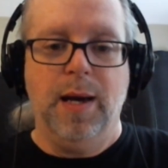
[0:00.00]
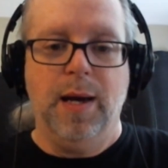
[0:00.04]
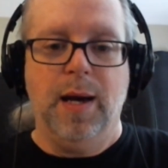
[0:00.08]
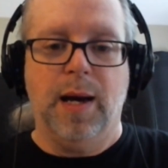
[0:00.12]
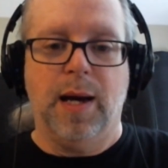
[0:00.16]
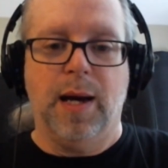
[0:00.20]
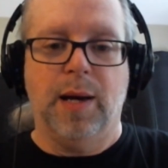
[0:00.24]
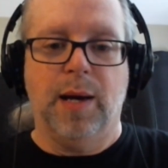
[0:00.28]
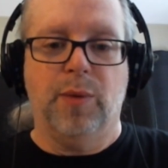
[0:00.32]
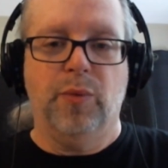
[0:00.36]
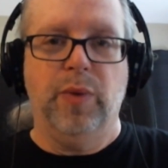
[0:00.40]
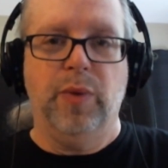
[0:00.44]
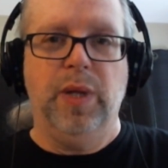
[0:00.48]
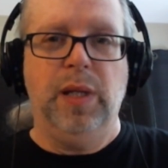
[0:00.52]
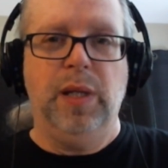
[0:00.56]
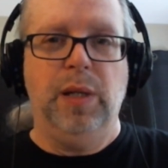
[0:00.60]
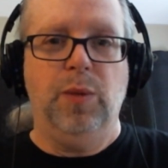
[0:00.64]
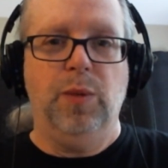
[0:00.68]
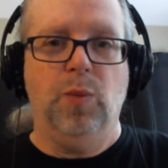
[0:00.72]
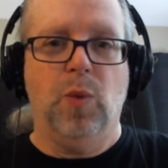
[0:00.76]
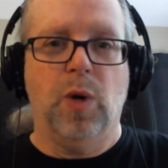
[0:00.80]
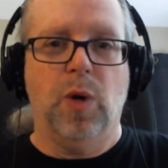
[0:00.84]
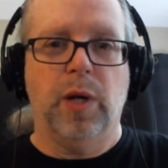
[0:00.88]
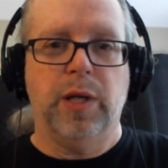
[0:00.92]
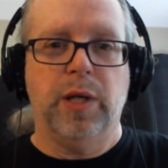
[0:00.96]
I really
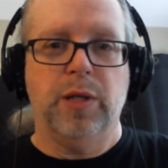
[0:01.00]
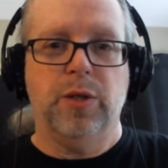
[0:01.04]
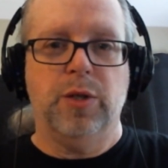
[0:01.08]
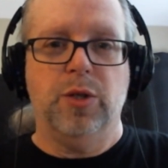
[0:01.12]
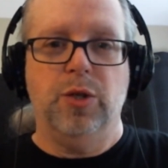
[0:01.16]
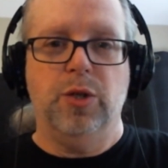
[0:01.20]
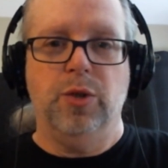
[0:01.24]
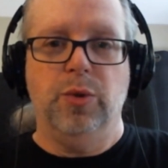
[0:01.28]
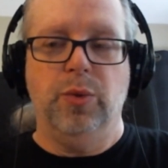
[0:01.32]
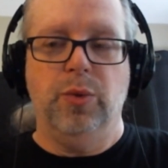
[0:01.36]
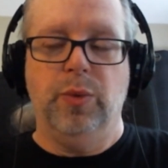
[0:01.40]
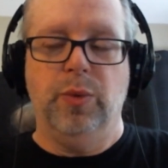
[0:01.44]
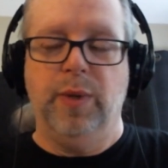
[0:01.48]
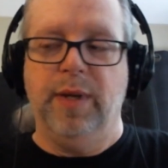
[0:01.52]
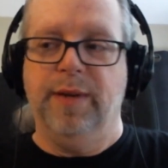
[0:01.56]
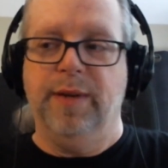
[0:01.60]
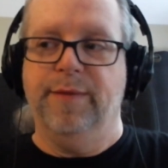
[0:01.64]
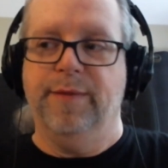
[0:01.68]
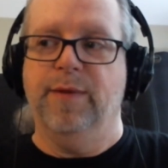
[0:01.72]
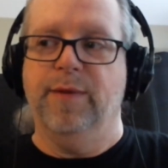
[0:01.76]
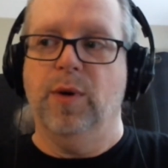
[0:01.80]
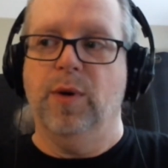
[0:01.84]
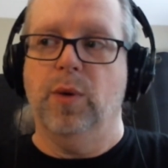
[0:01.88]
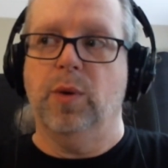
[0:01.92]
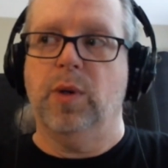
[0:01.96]
wanted to
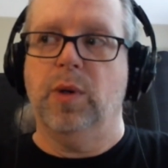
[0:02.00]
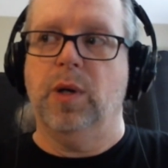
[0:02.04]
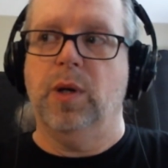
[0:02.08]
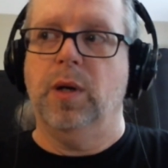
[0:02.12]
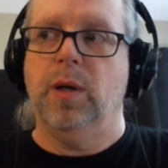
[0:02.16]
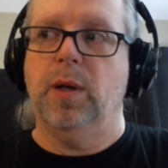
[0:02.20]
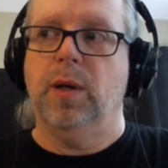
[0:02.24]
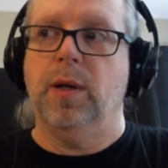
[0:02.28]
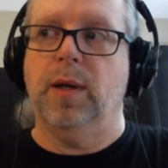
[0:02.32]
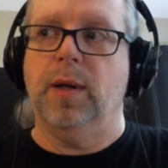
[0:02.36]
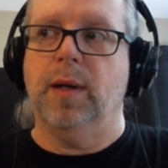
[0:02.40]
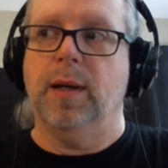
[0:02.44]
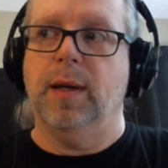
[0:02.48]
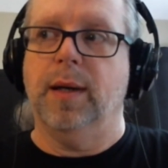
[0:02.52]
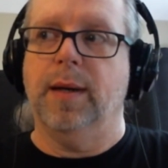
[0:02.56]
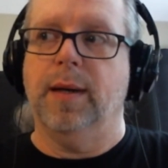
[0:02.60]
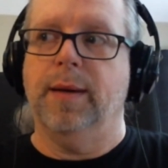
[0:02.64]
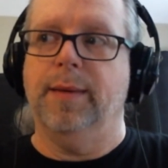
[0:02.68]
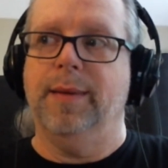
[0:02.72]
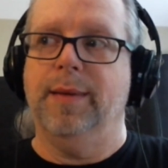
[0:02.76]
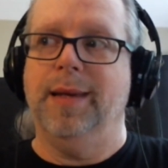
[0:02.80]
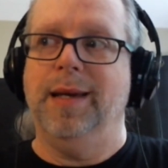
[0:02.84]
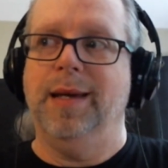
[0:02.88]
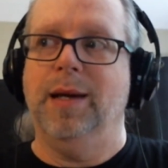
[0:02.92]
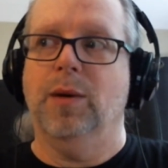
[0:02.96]
evoke
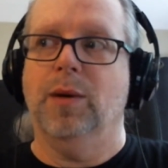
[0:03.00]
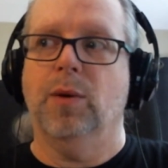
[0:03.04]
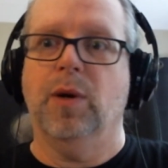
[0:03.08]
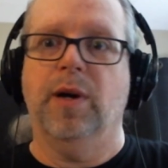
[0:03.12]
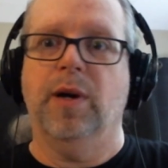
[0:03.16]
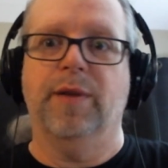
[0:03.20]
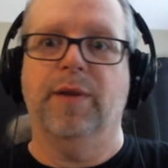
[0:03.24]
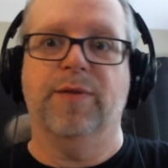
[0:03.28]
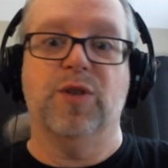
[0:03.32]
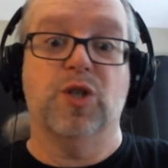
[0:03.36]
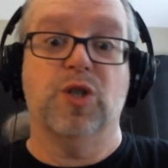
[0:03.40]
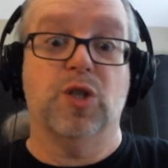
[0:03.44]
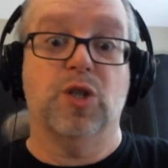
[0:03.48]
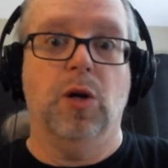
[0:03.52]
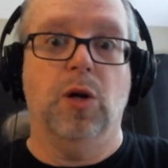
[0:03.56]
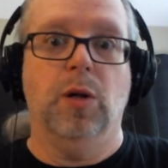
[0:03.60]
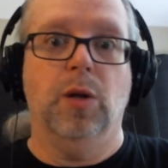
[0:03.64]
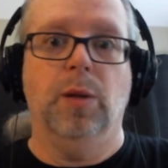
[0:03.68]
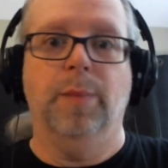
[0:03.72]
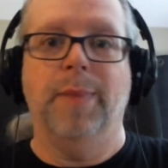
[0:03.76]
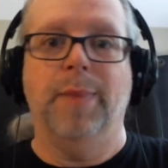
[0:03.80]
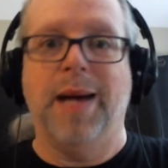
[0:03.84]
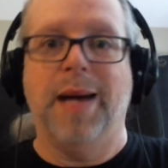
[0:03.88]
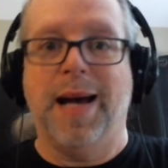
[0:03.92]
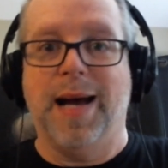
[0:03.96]
the era of
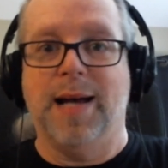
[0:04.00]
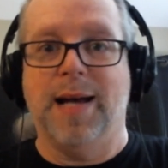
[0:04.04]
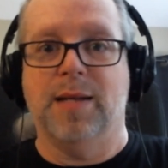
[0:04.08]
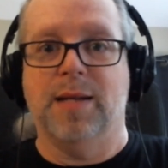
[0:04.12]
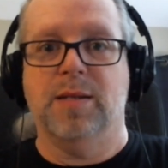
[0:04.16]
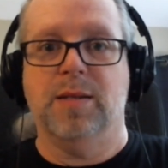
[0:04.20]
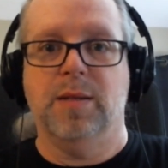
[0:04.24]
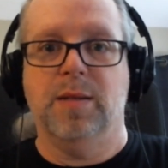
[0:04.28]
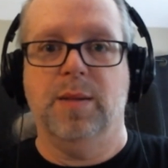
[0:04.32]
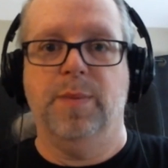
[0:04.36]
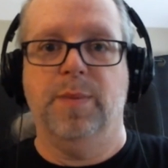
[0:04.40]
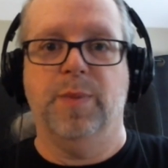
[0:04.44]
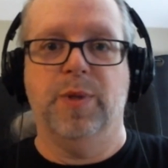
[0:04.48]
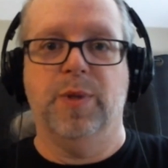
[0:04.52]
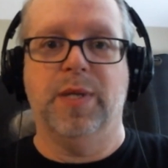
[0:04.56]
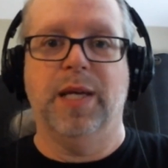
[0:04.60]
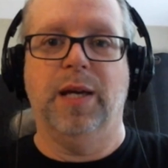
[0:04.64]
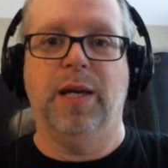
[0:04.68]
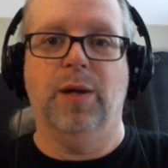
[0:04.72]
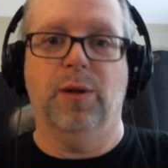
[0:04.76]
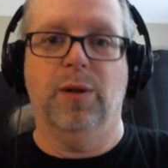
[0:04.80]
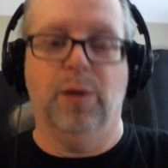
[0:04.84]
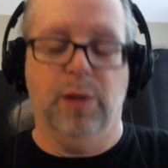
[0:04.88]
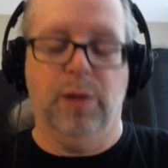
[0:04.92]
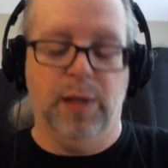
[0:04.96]
Saul Bass,
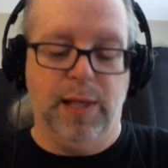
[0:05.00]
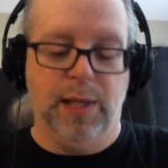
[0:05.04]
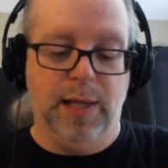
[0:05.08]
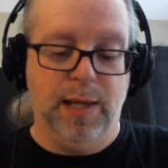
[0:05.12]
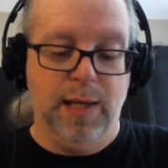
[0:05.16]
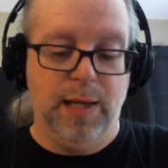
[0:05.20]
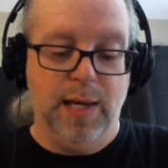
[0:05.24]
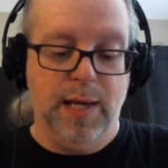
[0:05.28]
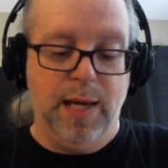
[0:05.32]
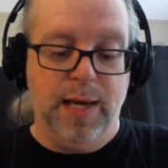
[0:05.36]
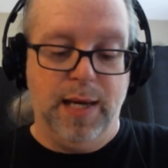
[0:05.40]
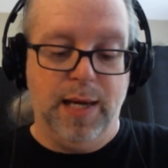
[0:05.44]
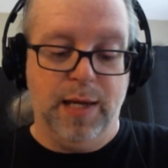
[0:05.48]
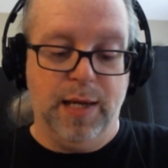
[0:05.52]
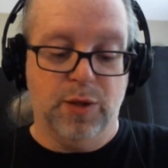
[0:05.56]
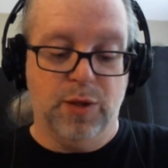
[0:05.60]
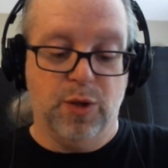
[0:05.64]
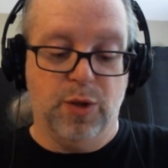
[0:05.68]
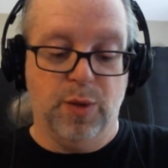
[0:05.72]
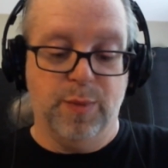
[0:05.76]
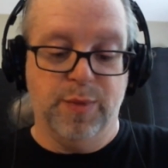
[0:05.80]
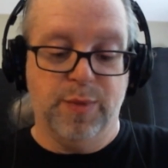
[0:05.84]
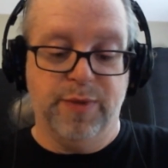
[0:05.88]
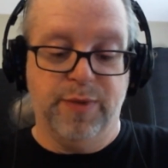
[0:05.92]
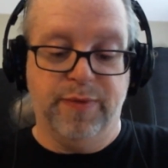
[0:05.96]
particularly in
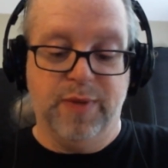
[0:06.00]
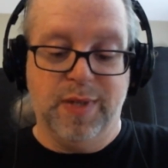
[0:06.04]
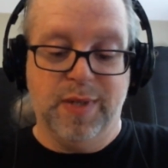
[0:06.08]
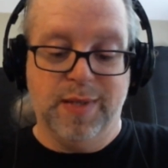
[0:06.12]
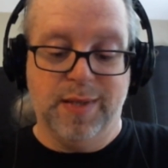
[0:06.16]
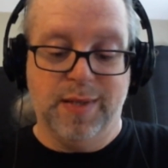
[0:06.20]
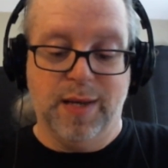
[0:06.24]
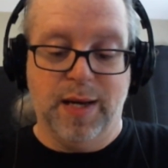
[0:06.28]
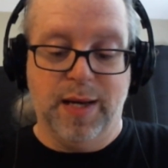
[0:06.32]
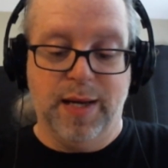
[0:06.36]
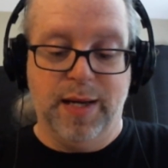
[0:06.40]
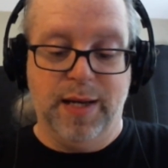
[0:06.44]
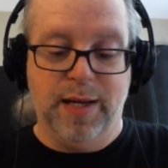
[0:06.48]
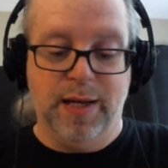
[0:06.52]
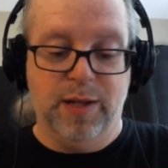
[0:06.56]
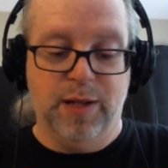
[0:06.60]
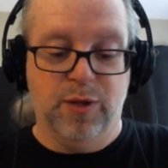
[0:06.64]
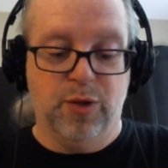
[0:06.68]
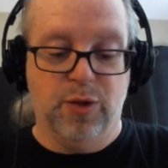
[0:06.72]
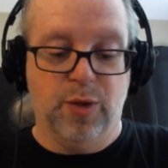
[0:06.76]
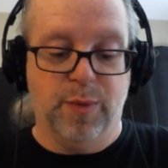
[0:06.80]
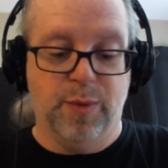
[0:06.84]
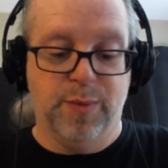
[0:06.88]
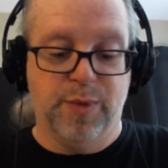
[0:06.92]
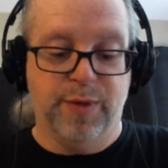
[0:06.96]
terms of design and in
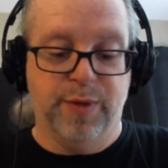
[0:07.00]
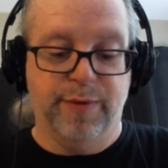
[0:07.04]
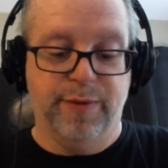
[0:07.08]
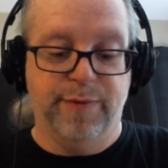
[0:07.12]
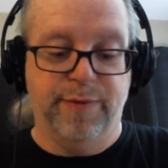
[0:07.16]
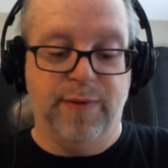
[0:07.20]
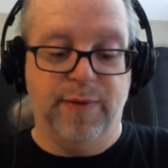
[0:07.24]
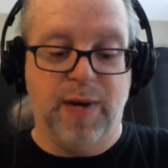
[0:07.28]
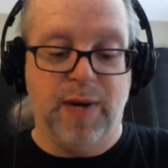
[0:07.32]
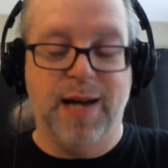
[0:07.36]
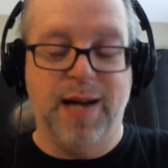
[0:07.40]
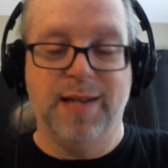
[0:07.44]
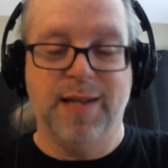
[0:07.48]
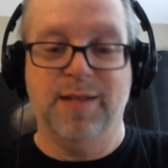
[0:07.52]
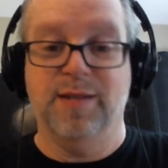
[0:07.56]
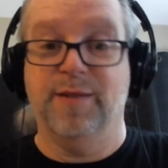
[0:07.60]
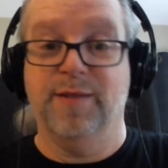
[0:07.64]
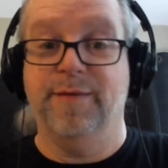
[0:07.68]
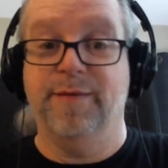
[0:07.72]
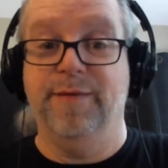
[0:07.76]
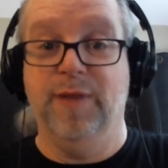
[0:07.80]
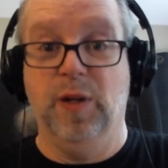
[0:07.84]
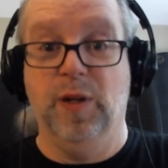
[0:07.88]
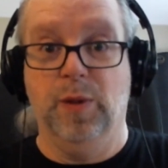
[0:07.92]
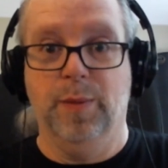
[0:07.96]
terms of heist
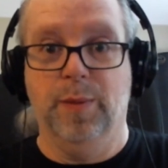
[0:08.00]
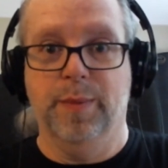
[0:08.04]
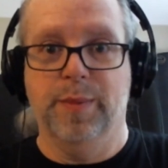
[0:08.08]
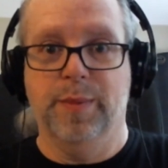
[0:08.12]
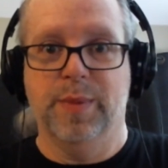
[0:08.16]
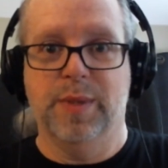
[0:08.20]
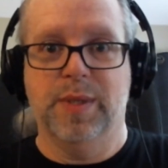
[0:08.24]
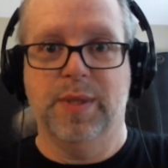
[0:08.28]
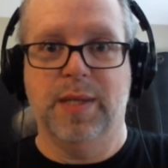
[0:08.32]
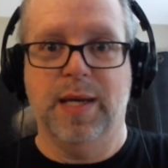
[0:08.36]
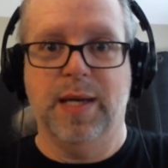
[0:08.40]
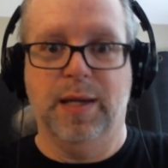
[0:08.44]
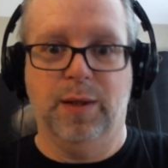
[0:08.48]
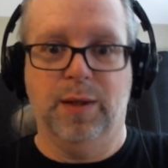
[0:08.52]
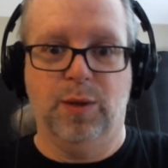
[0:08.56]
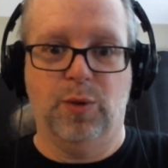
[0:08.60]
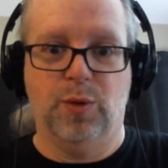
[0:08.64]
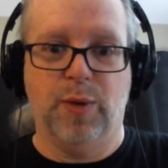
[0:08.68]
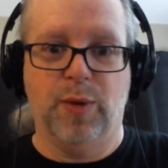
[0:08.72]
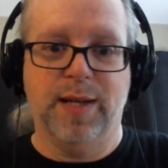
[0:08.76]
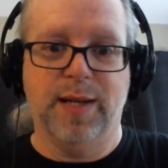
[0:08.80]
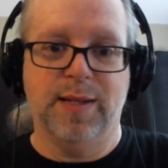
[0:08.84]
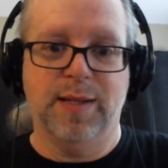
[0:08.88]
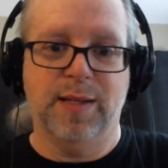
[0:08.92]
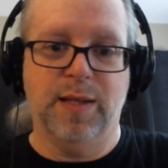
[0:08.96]
films and
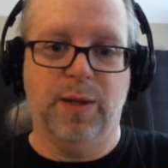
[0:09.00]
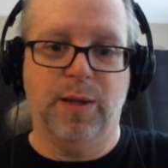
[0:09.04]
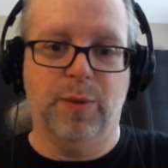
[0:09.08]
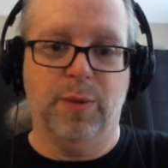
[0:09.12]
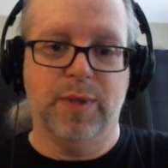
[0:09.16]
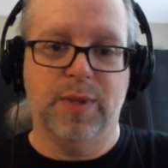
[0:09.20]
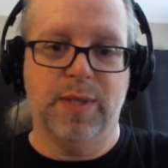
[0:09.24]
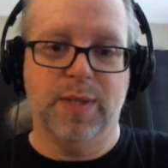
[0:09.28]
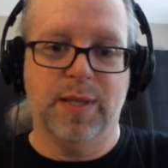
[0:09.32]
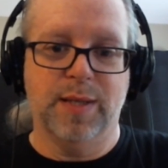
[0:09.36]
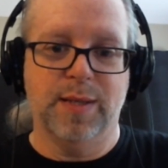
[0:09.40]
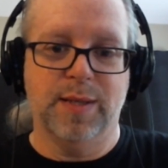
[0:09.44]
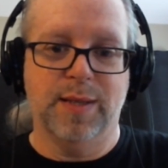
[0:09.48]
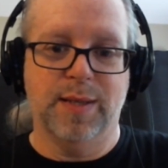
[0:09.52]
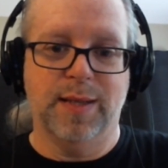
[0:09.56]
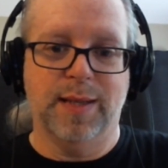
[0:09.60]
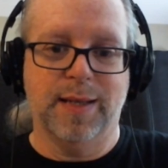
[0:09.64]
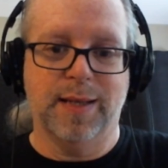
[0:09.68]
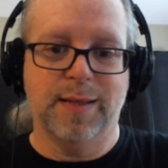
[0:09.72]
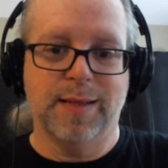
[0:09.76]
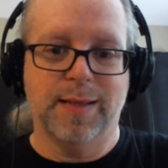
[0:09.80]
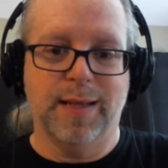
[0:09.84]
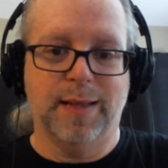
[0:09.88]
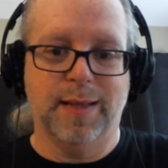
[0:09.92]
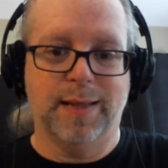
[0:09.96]
credit sequences and
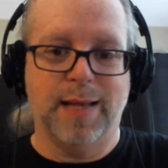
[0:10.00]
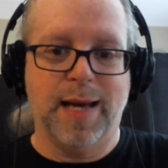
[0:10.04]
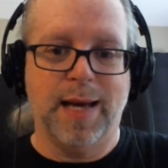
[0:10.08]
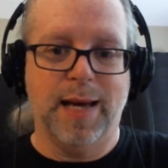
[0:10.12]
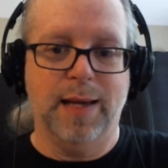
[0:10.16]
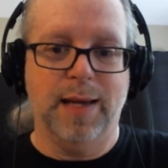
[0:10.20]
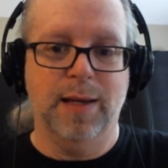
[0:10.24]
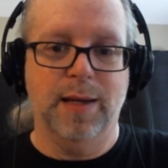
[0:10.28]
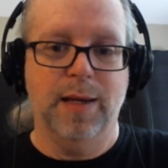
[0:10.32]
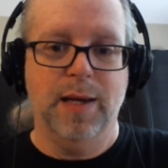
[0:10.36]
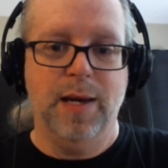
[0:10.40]
things like that.